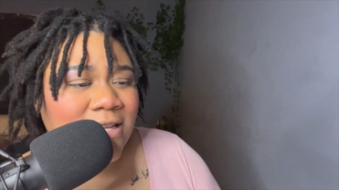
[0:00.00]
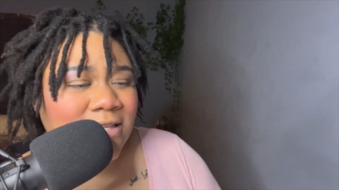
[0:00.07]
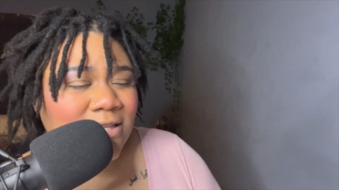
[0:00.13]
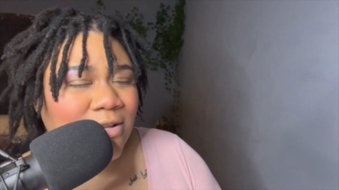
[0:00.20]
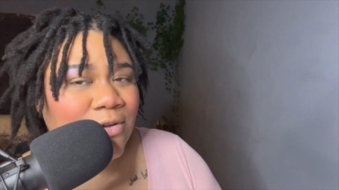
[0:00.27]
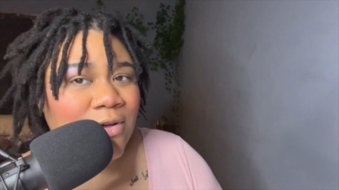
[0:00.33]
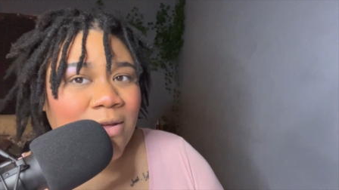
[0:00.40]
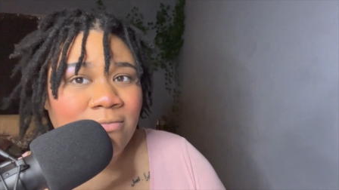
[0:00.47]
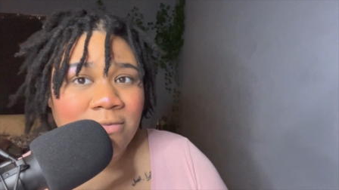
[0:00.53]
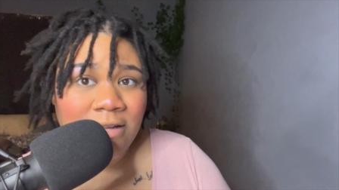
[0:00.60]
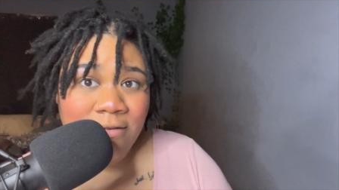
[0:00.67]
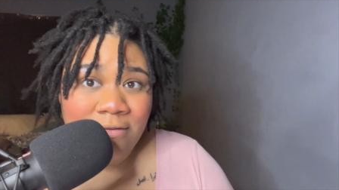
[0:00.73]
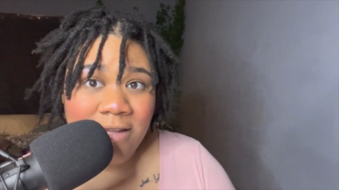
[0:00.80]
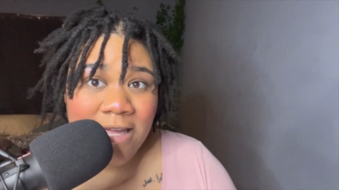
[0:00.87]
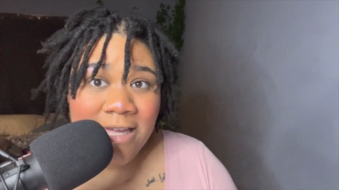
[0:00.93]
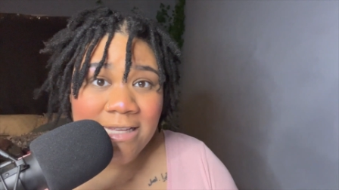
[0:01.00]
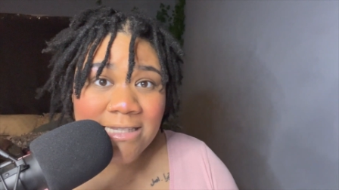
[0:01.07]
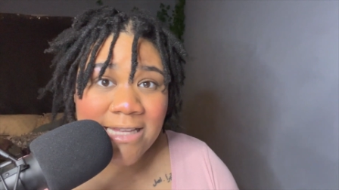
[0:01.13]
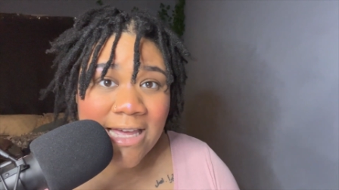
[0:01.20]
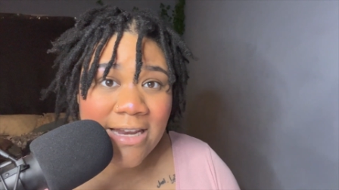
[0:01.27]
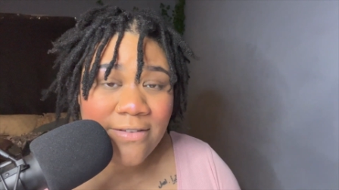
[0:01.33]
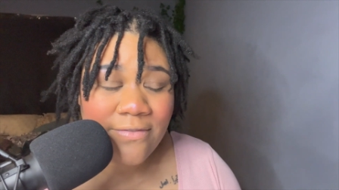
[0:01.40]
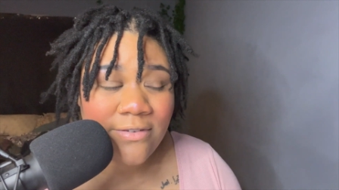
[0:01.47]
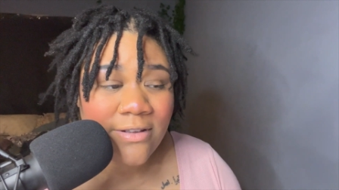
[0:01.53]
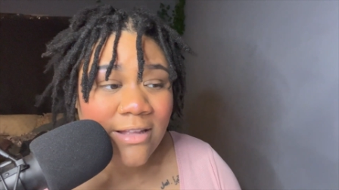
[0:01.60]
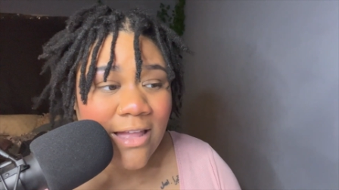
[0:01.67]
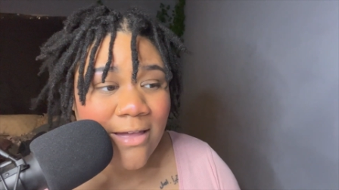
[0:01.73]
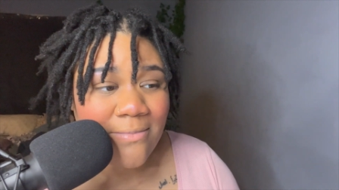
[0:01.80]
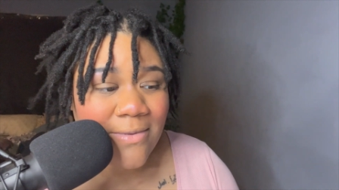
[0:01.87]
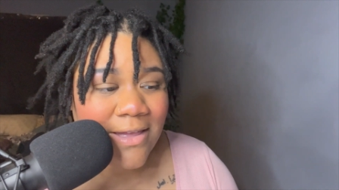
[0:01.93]
So I'm definitely excited for
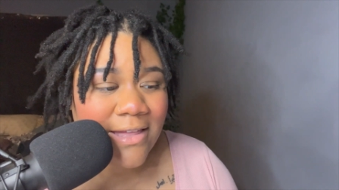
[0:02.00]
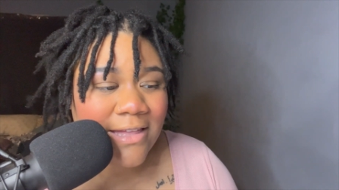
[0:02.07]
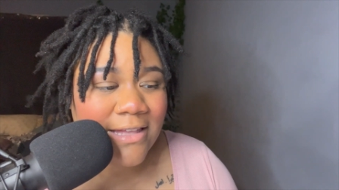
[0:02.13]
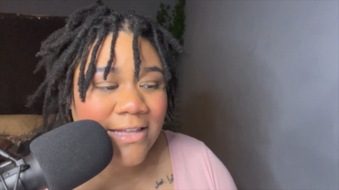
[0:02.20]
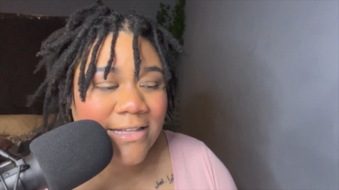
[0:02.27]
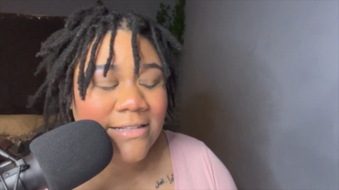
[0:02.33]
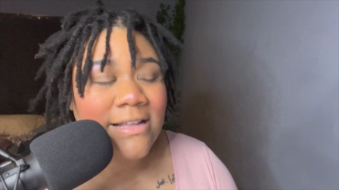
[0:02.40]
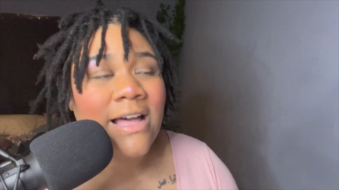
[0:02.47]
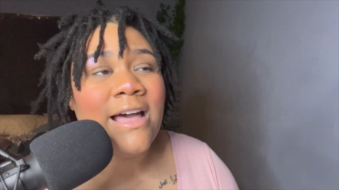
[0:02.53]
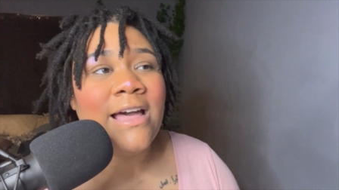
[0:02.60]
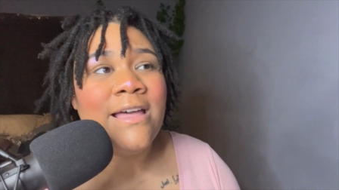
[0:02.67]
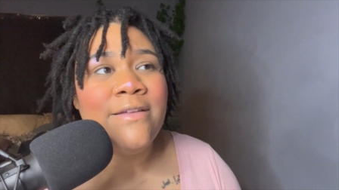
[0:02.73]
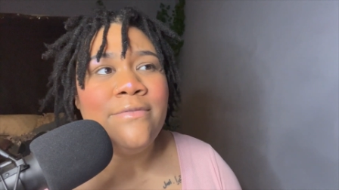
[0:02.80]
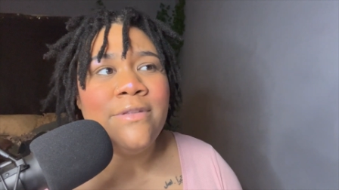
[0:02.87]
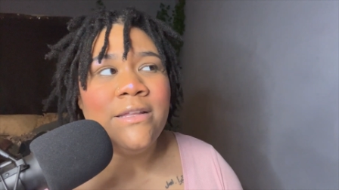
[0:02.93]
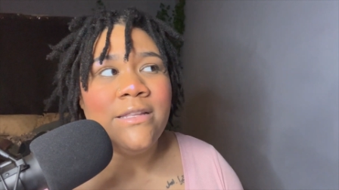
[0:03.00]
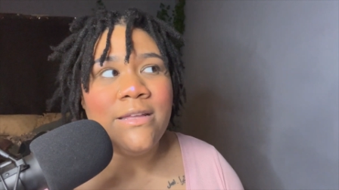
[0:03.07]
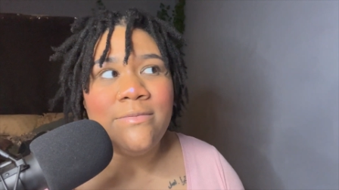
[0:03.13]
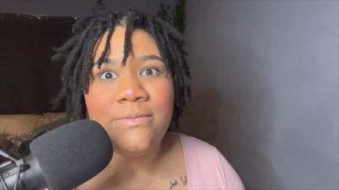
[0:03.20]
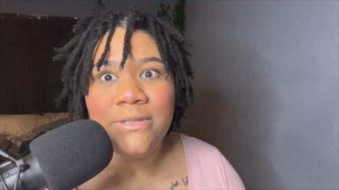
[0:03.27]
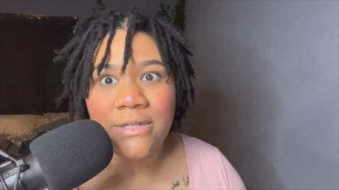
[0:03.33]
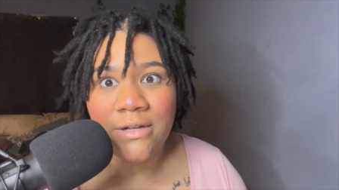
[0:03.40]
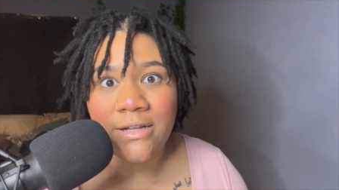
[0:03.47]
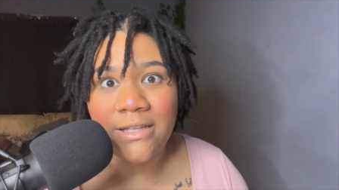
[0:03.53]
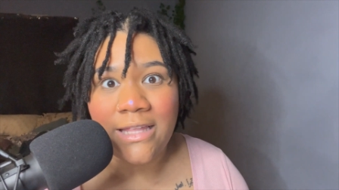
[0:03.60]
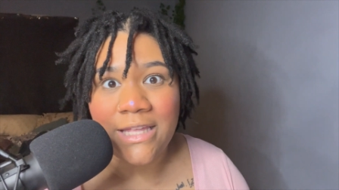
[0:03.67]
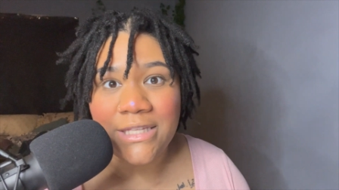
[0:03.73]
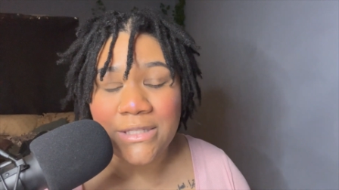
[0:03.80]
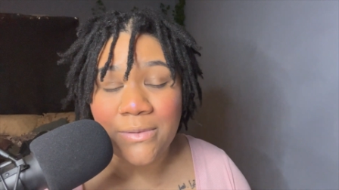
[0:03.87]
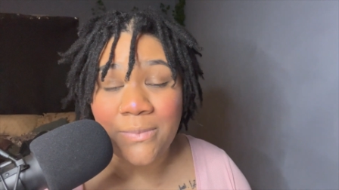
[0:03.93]
that, because I've looked up certain
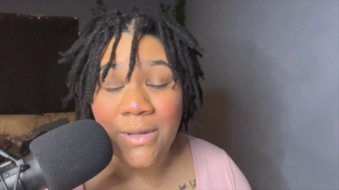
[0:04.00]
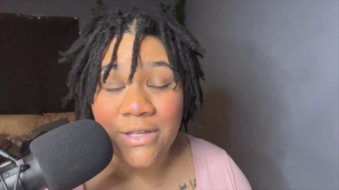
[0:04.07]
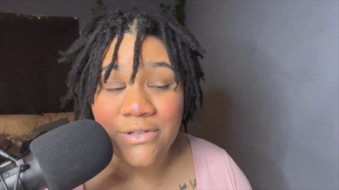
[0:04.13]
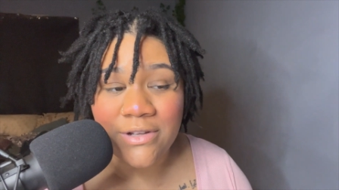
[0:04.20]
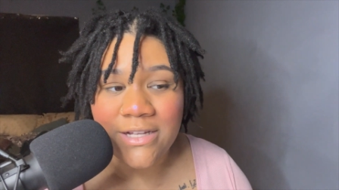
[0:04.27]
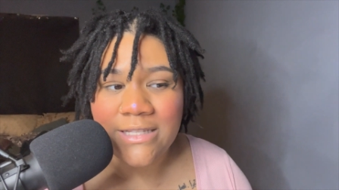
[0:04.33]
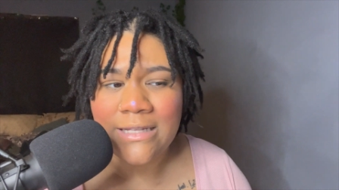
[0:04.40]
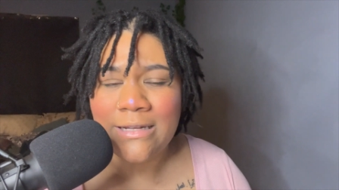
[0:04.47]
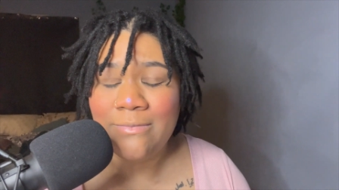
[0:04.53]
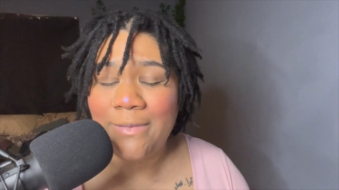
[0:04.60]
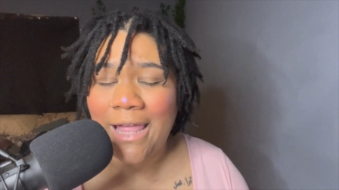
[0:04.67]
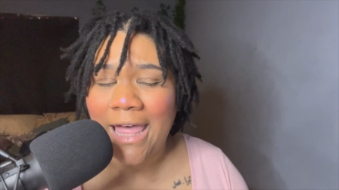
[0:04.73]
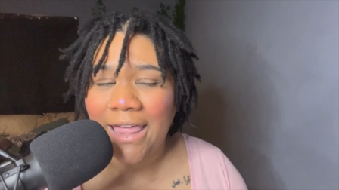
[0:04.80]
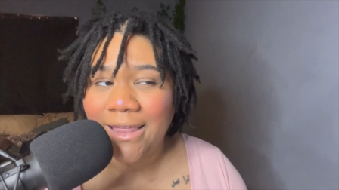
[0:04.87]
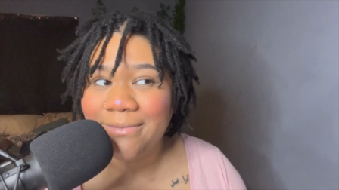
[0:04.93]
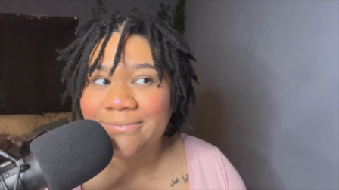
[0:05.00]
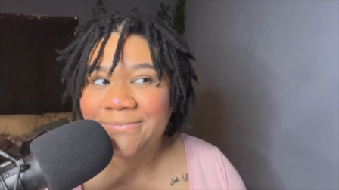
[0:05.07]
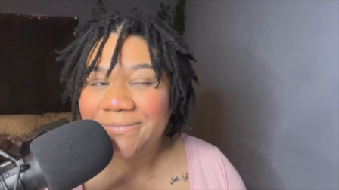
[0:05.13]
things on Pinterest and I'm like,